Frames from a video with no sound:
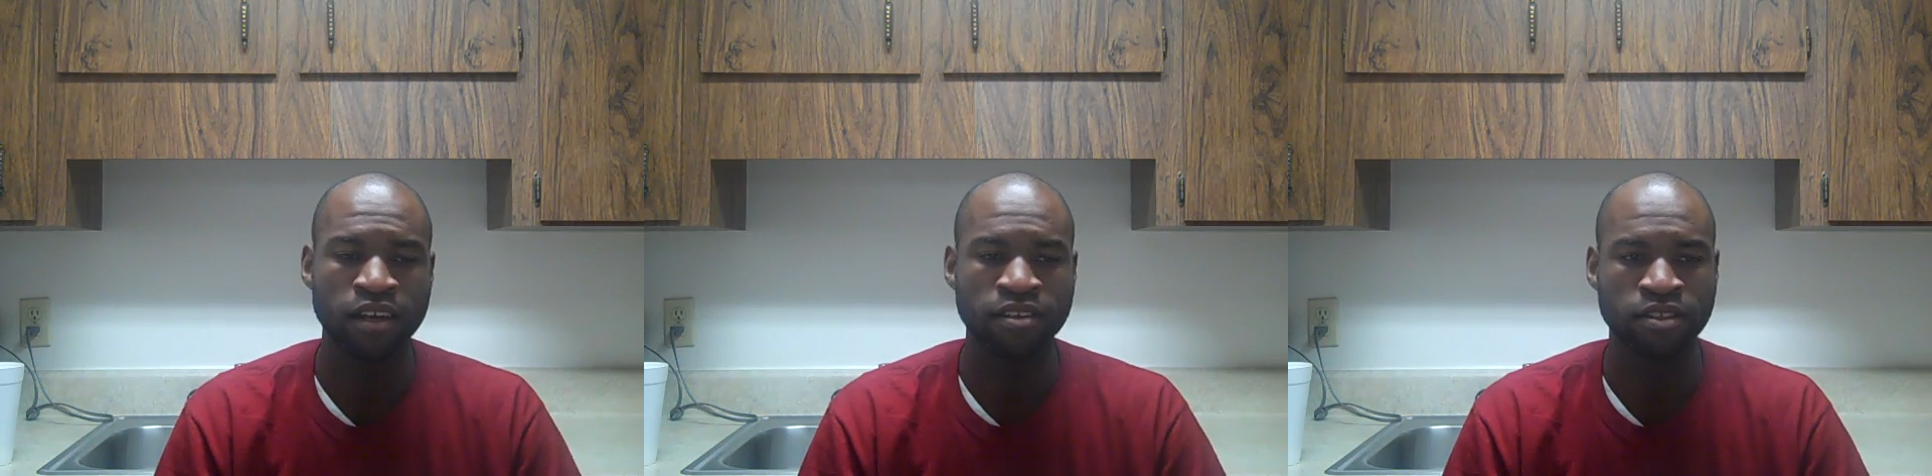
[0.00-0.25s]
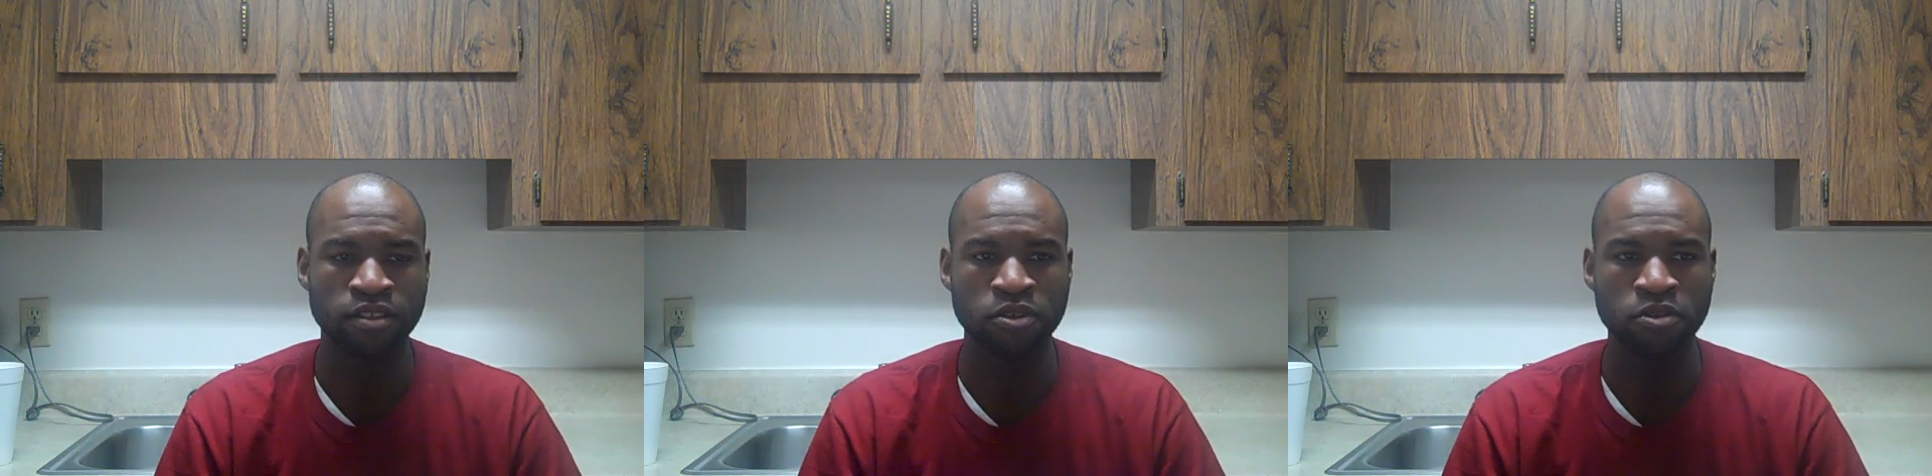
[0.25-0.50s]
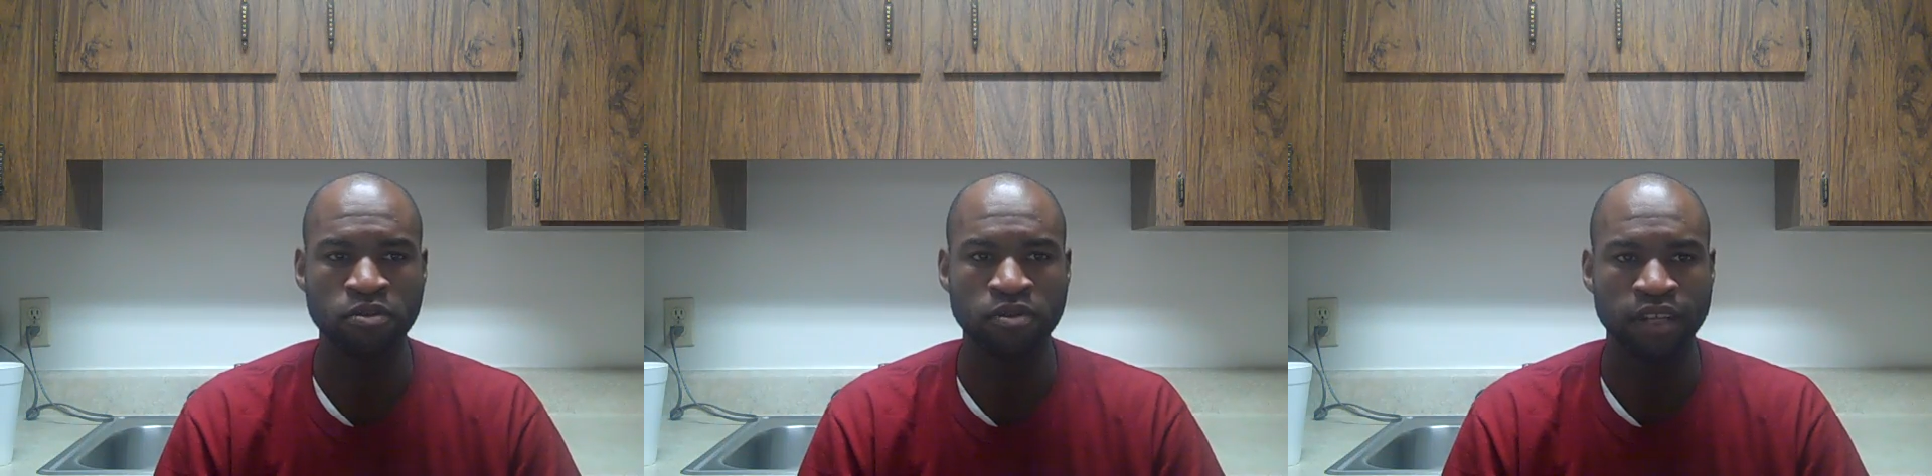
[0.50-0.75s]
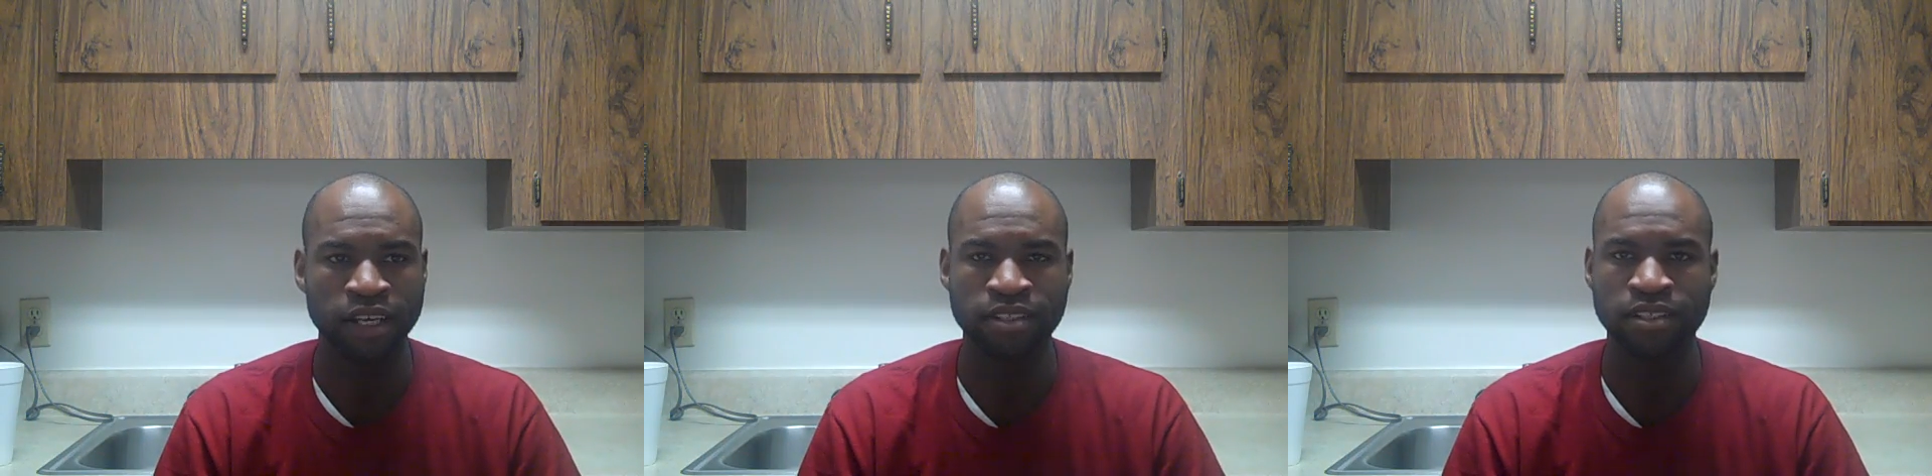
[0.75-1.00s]

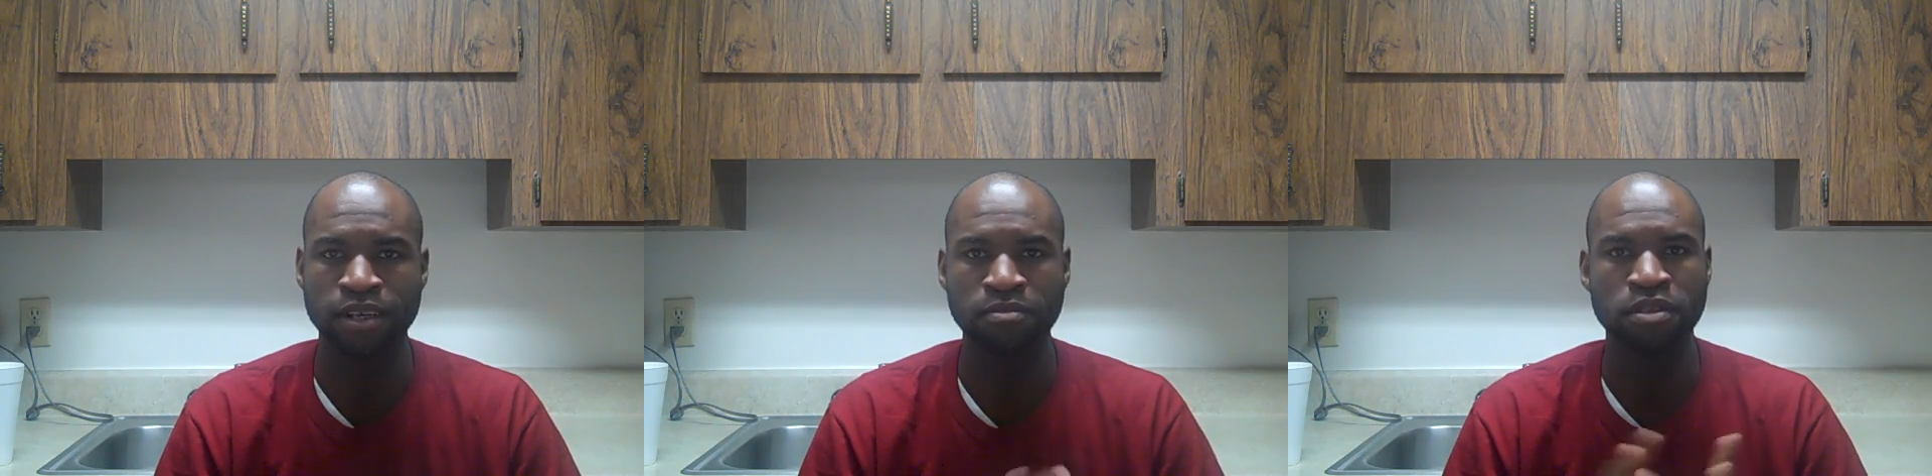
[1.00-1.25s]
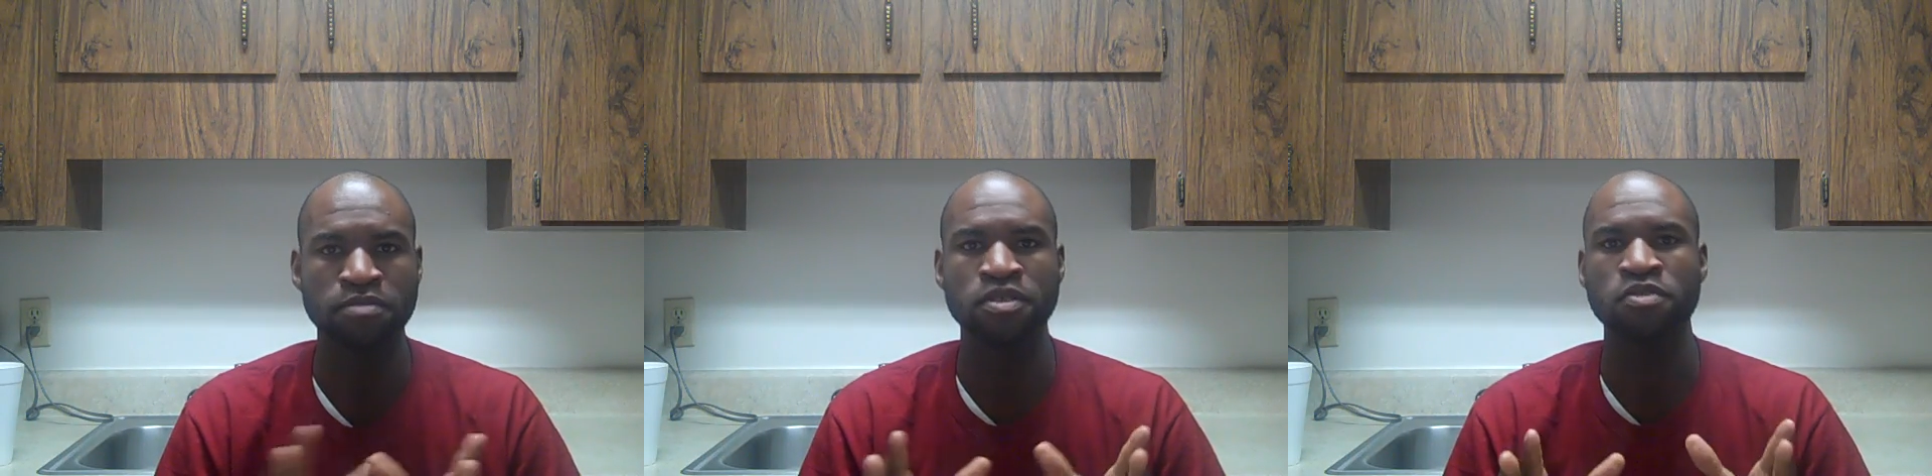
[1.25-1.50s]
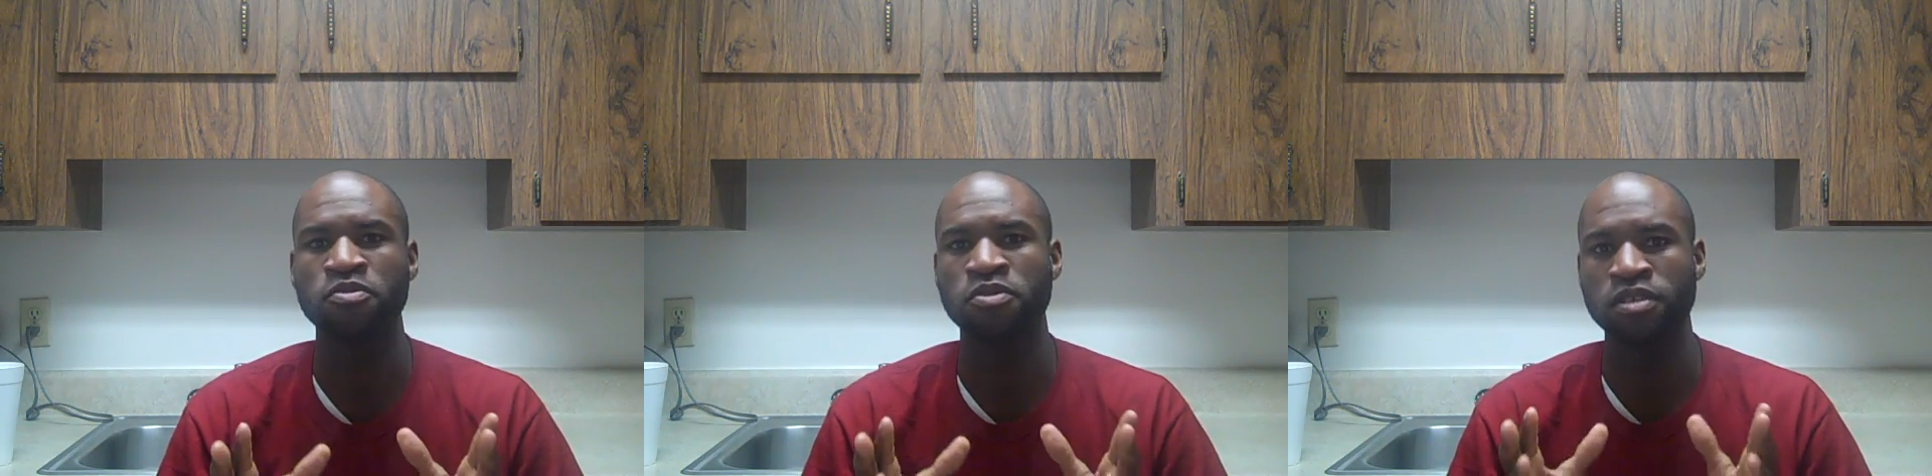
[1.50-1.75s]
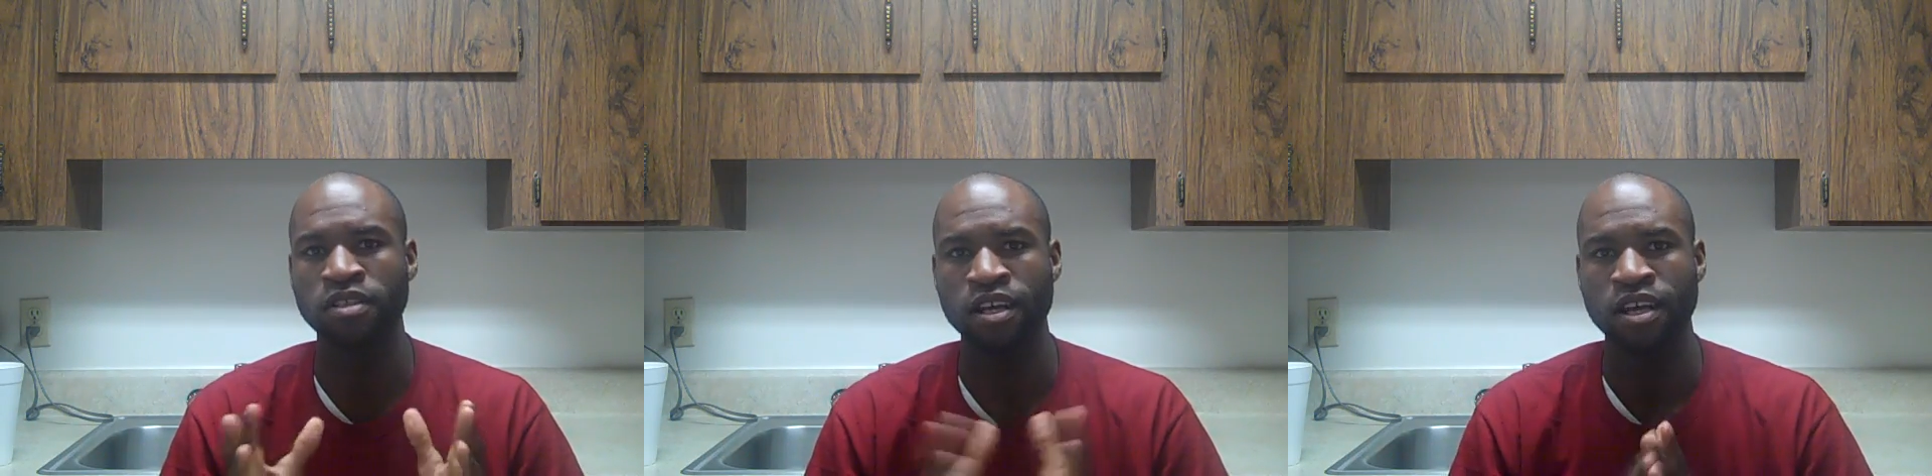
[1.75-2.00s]
So, like I said, I'm Timothy
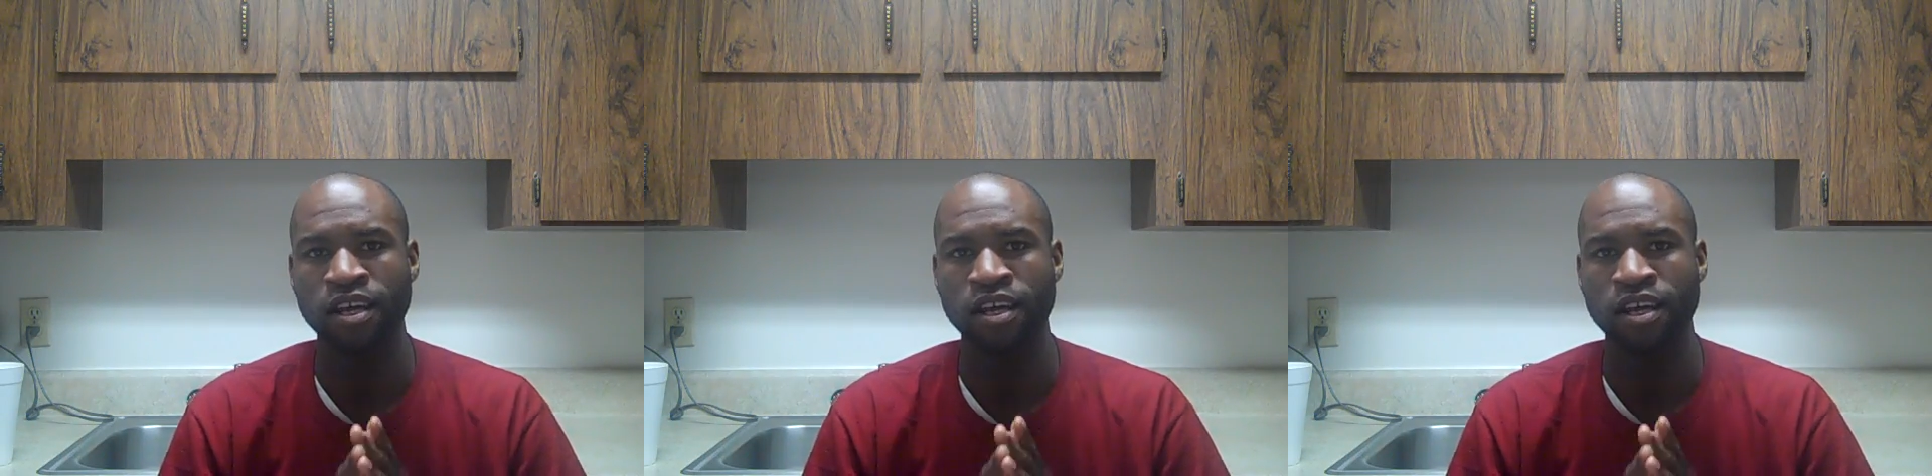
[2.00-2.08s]
Ward,